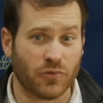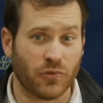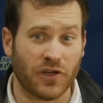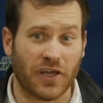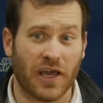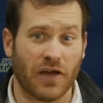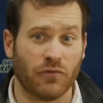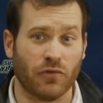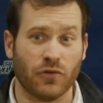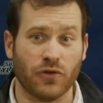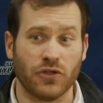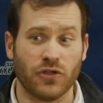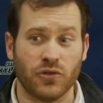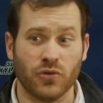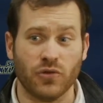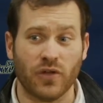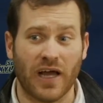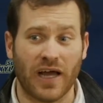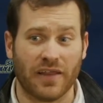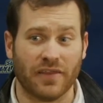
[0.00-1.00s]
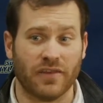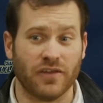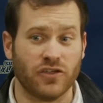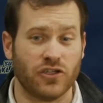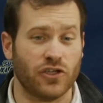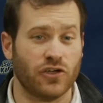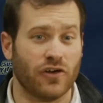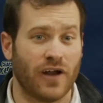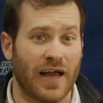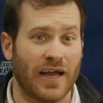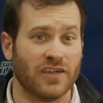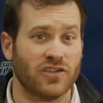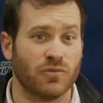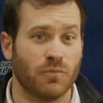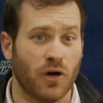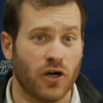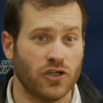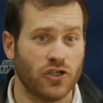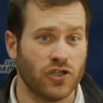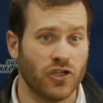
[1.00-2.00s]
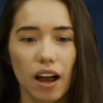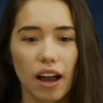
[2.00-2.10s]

We can't really do that this year as much.